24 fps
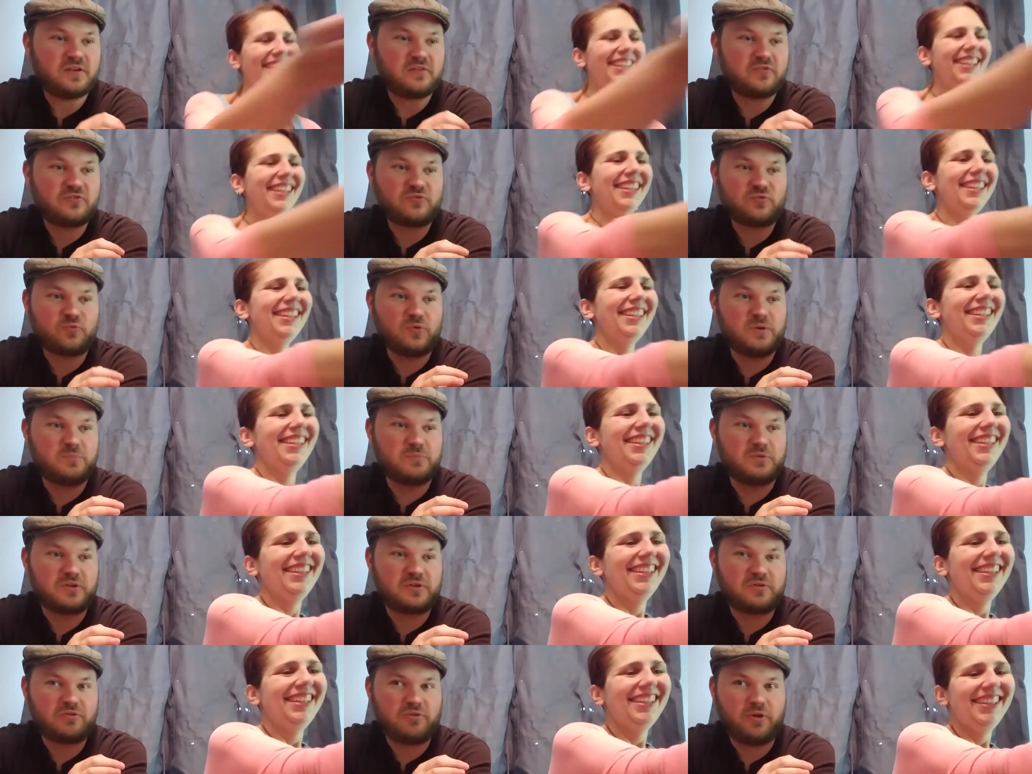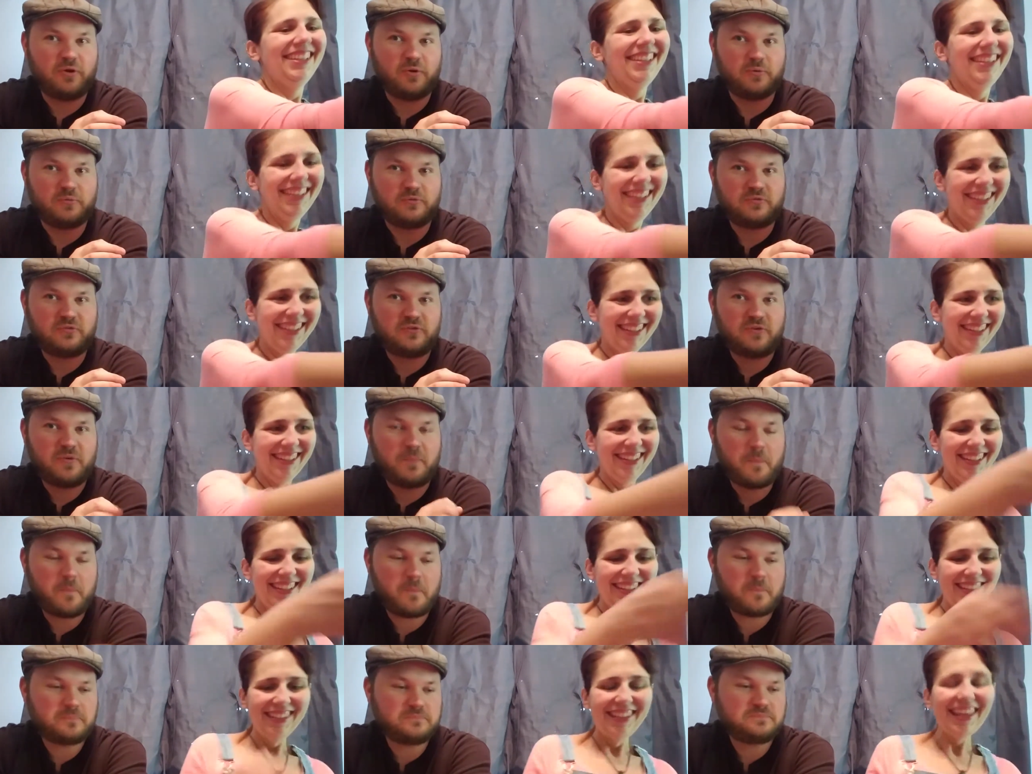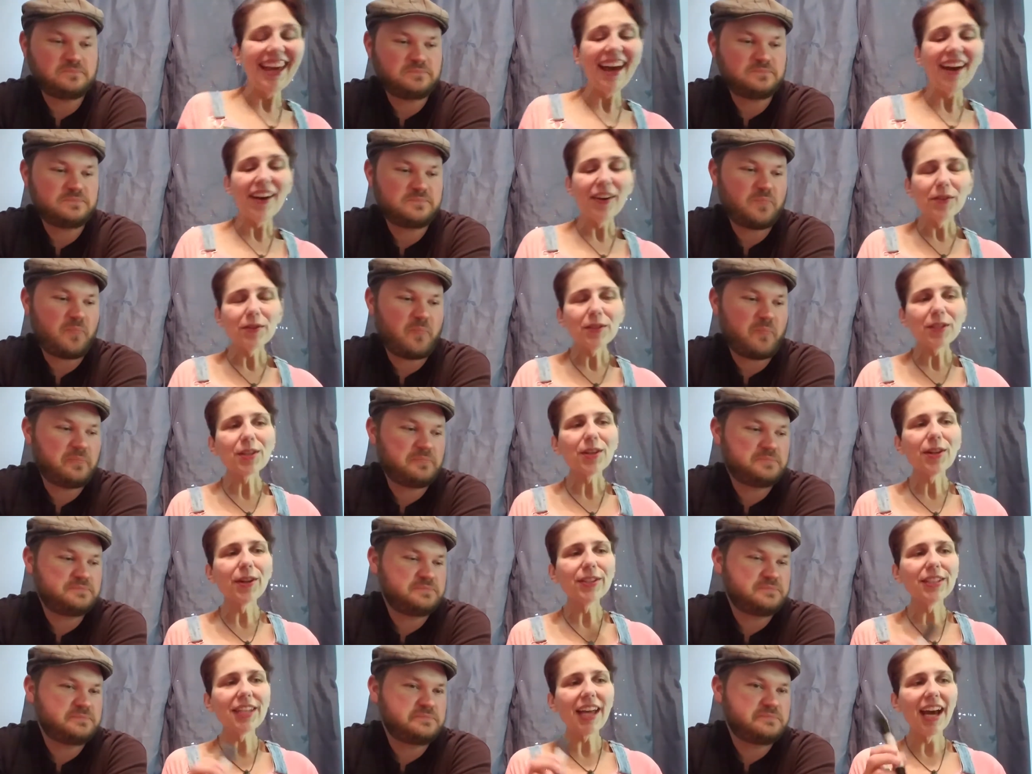Speaker 1: Extremely close.
Speaker 2: Yeah, it was
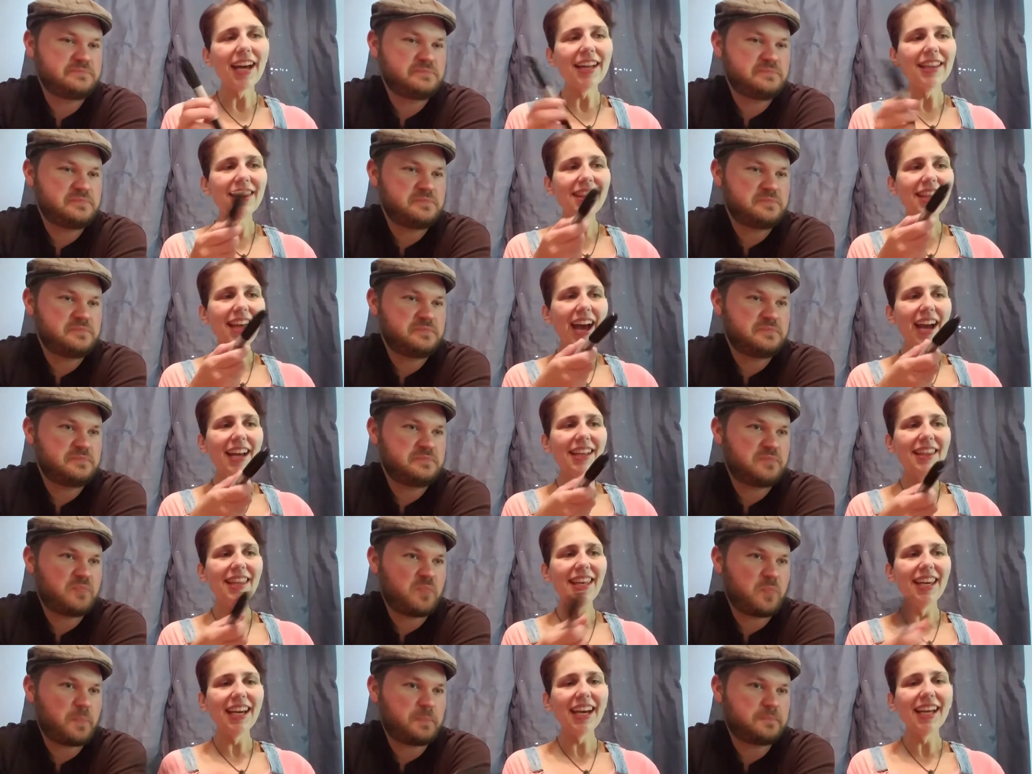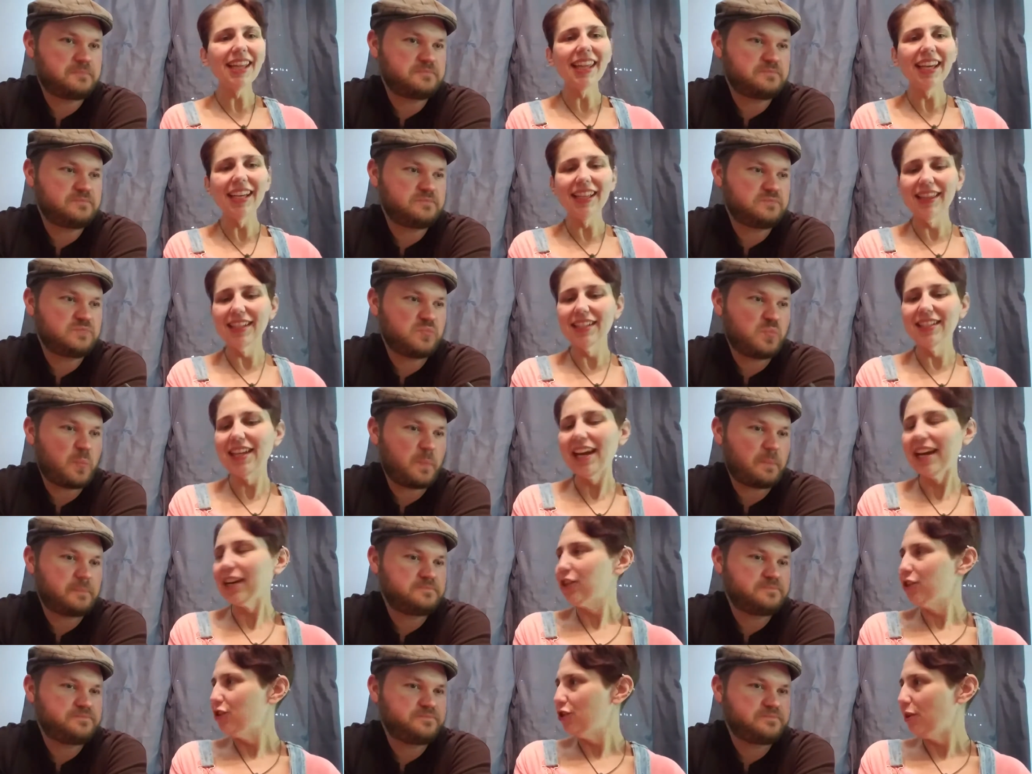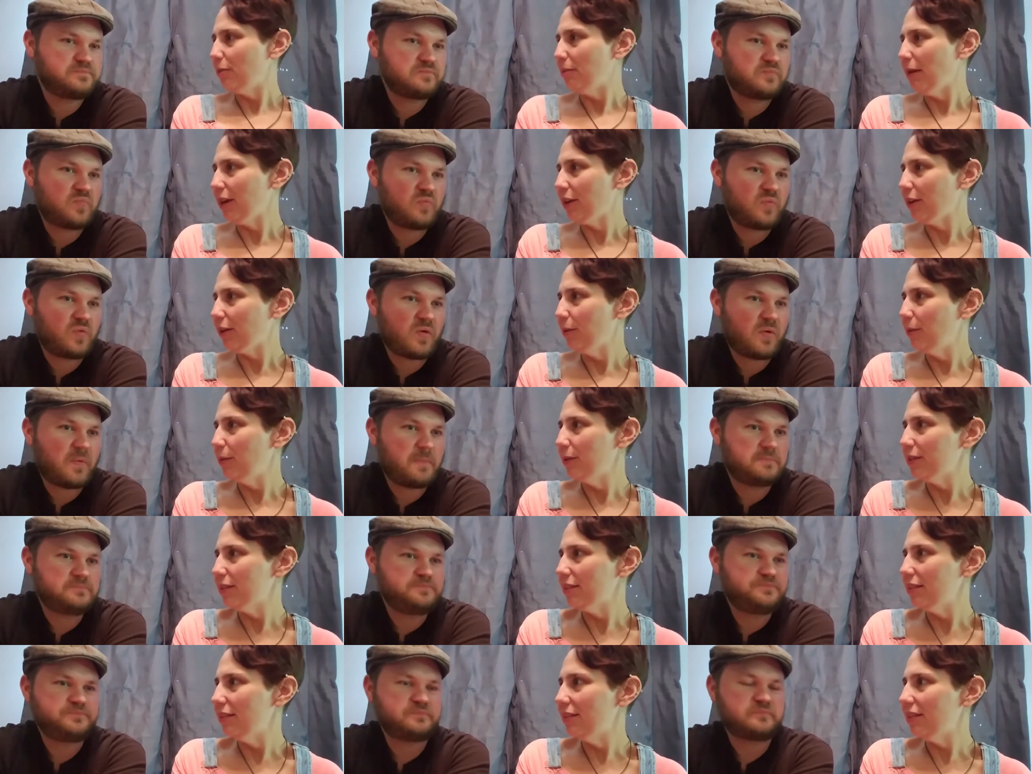close. I I think I like the texture better. It
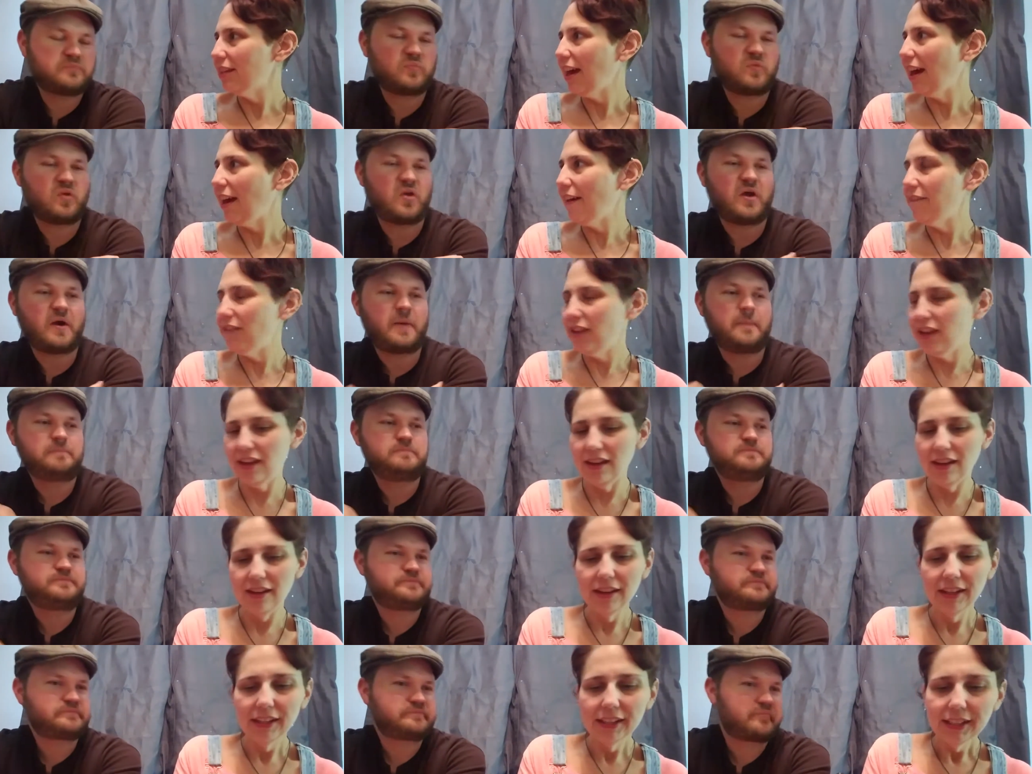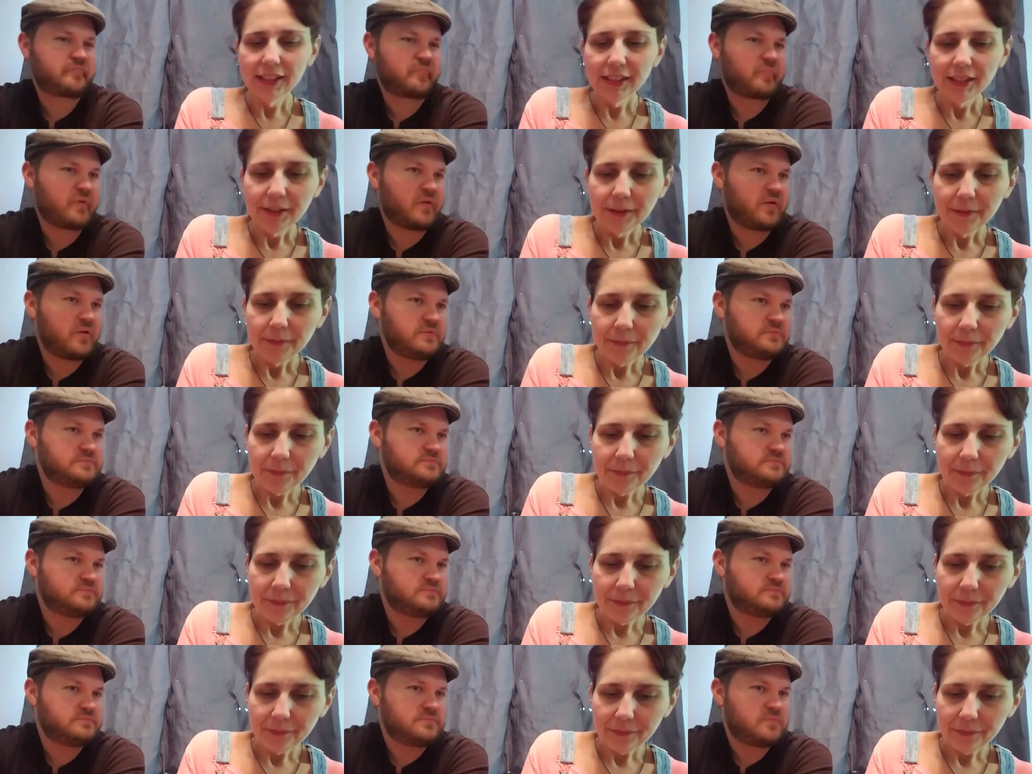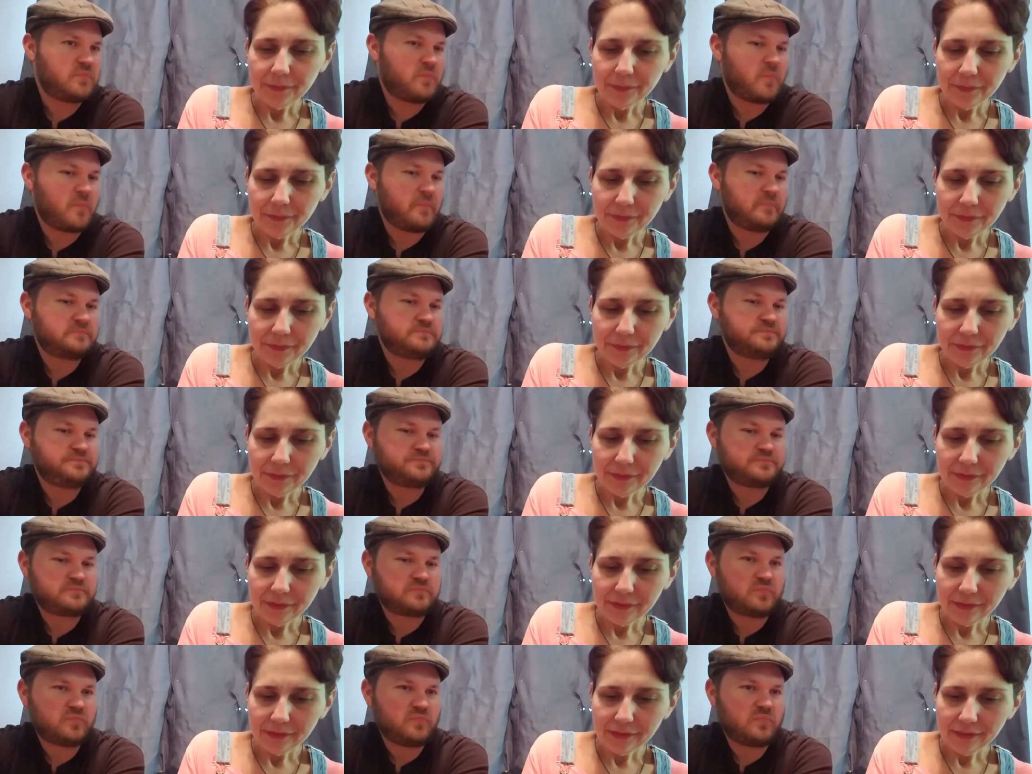wasn't as heavy.
Speaker 1: Yeah.
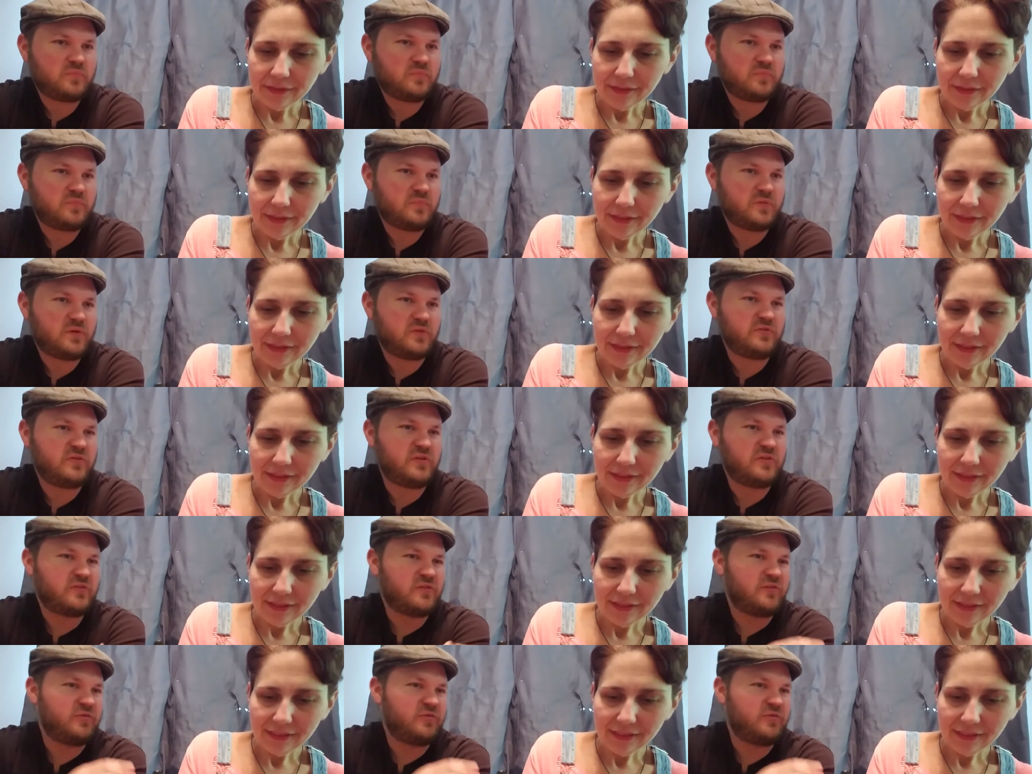There's just